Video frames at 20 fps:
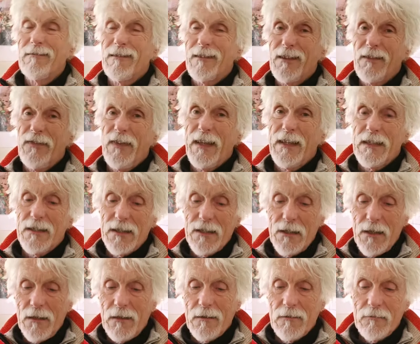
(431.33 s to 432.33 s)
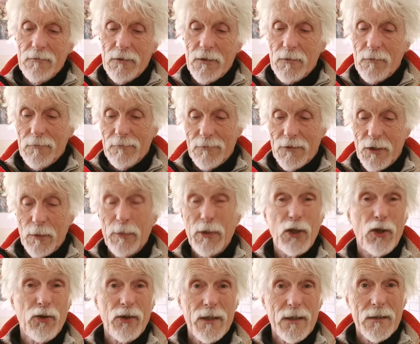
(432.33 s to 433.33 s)
the fancy dials, to be
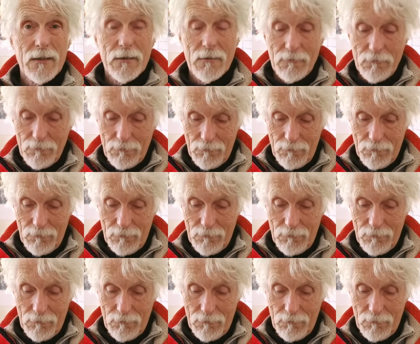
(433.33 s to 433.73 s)
honest,